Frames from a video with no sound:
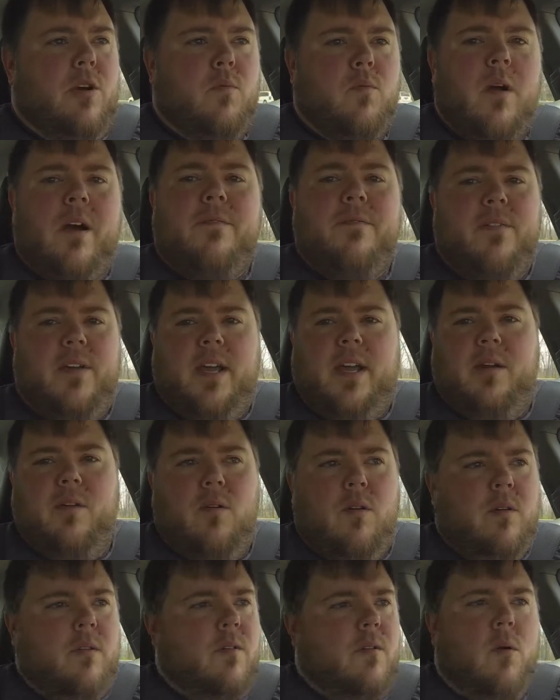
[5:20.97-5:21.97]
roughing
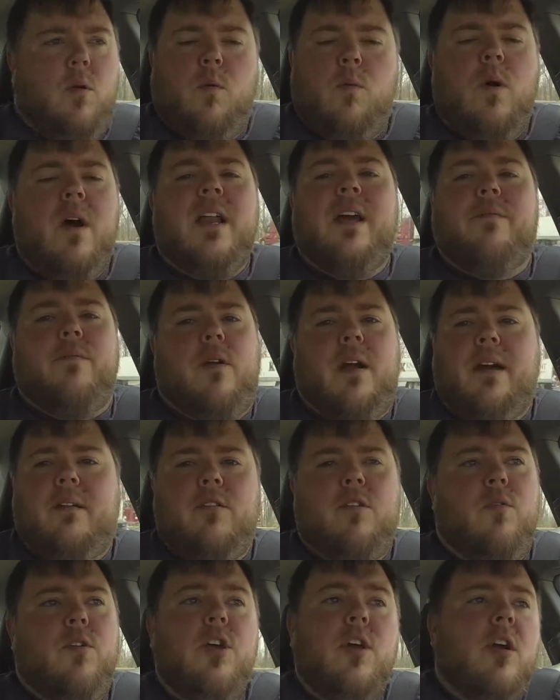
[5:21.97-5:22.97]
or whatever. I
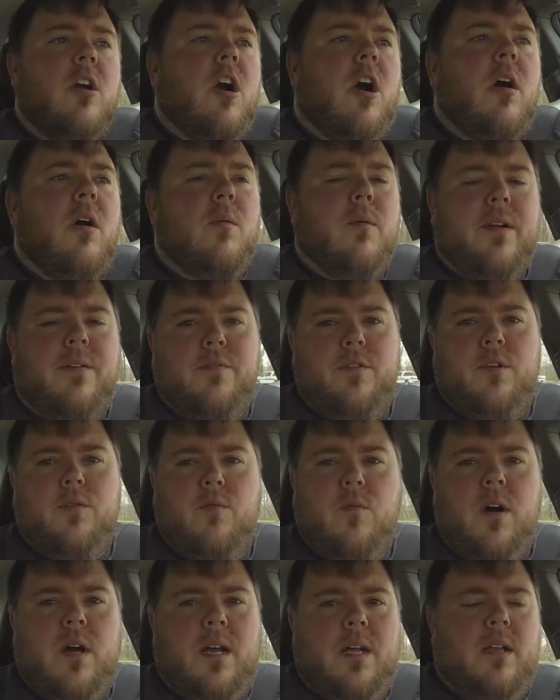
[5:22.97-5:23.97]
don't know. You can call it whatever you
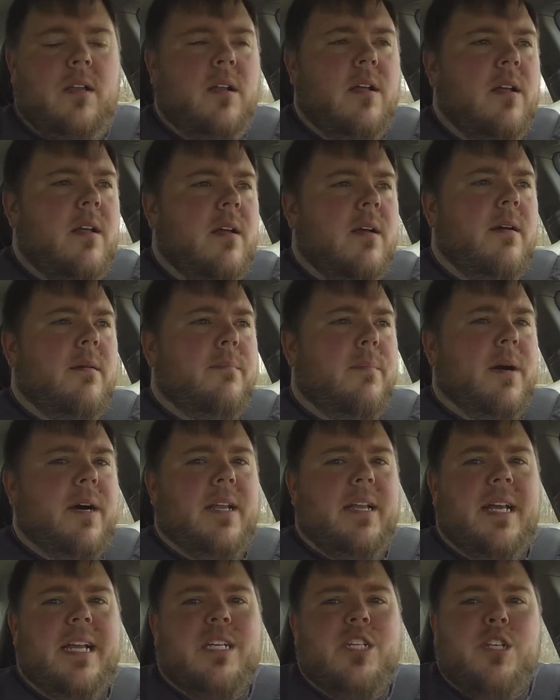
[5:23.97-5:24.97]
want,
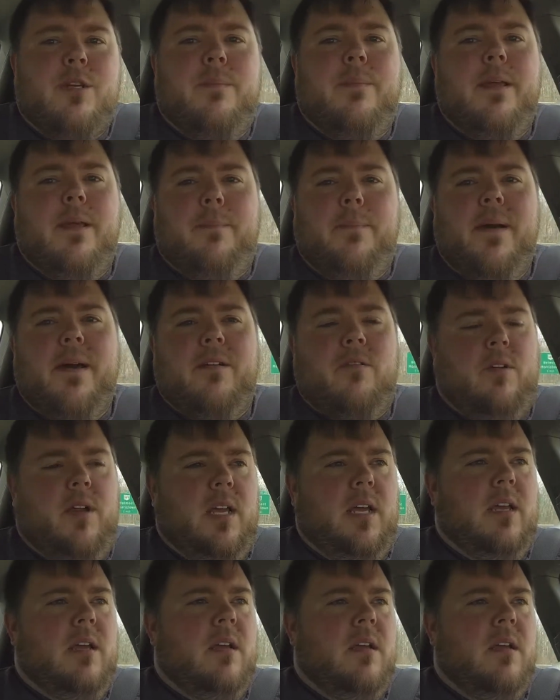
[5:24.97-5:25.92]
but it should be a penalty.